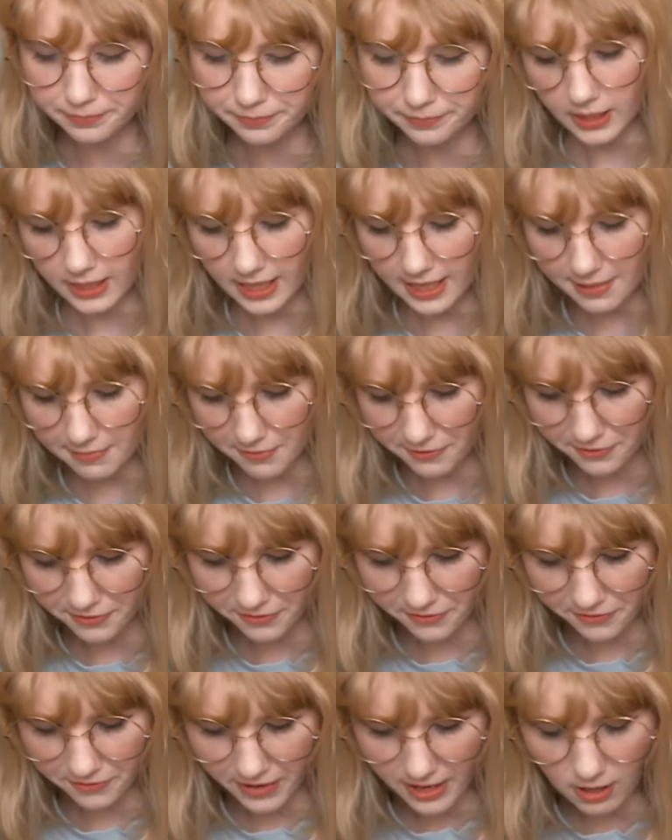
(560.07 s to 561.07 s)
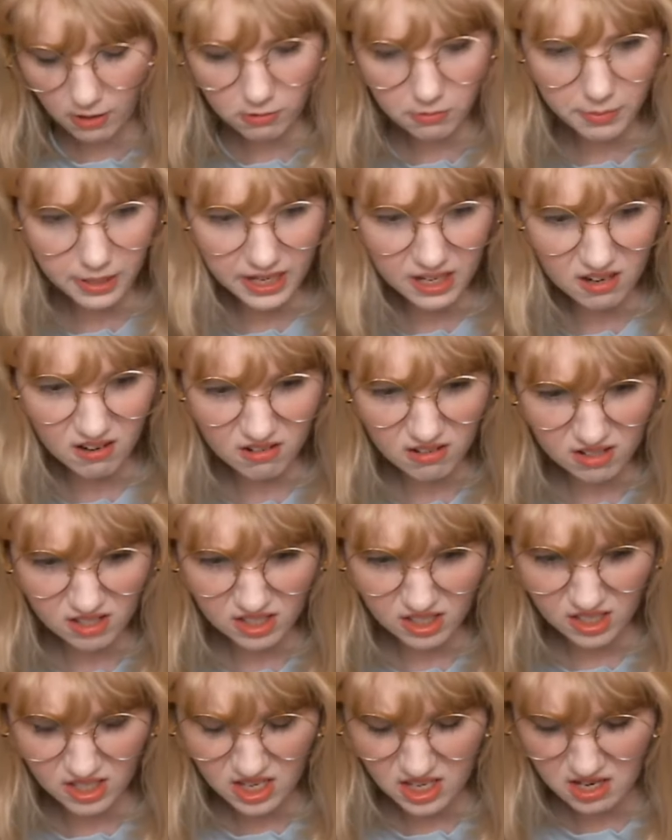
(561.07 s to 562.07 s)
Can I even fit all my cards
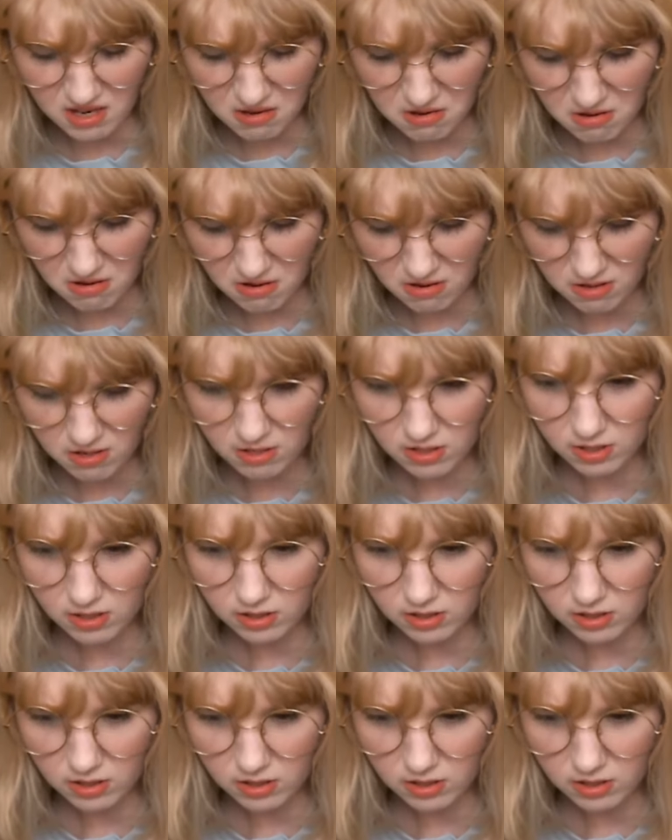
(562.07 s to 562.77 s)
in here?